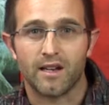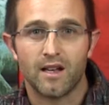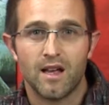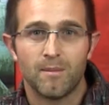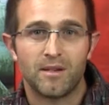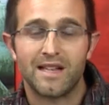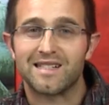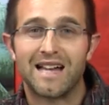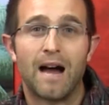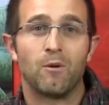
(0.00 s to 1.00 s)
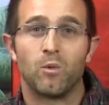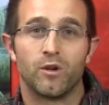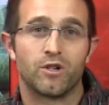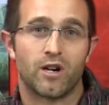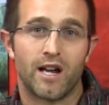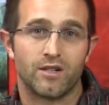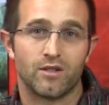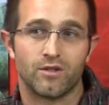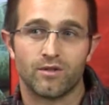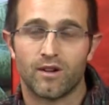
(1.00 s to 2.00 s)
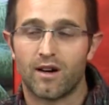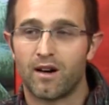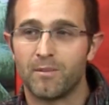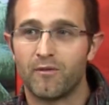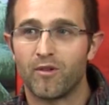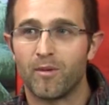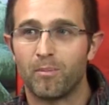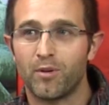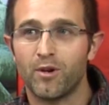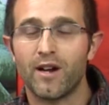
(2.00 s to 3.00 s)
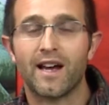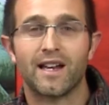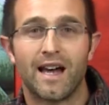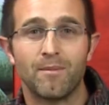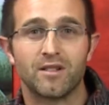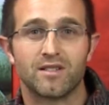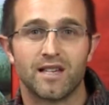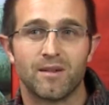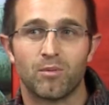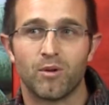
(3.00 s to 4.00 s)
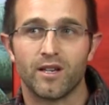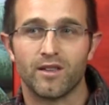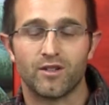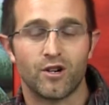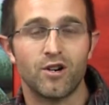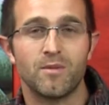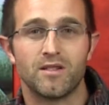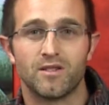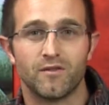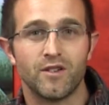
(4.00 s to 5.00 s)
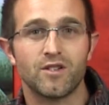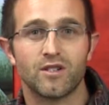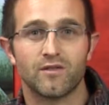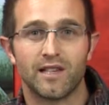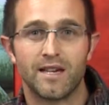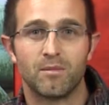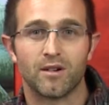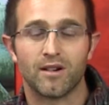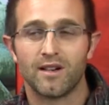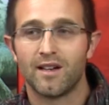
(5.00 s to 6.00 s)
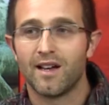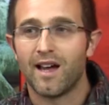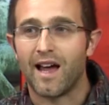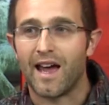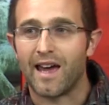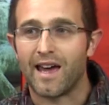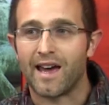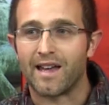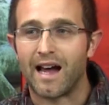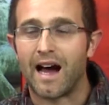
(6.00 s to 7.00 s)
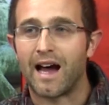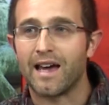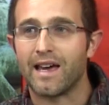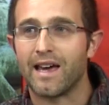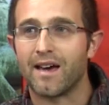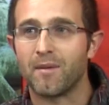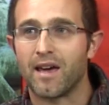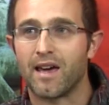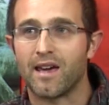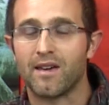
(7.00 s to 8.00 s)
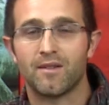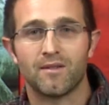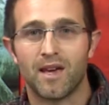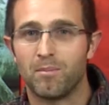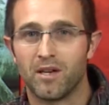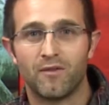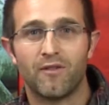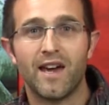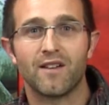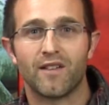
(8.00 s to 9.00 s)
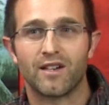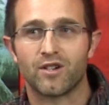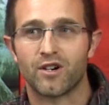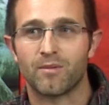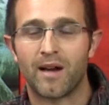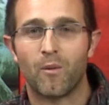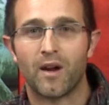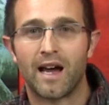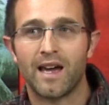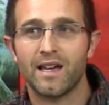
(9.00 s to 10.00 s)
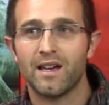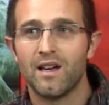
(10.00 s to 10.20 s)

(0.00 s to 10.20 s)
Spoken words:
it, but that's not what we're trying to do. And from a pure economic standpoint, the term is division of labor, and I am a big fan of that term. Now, when I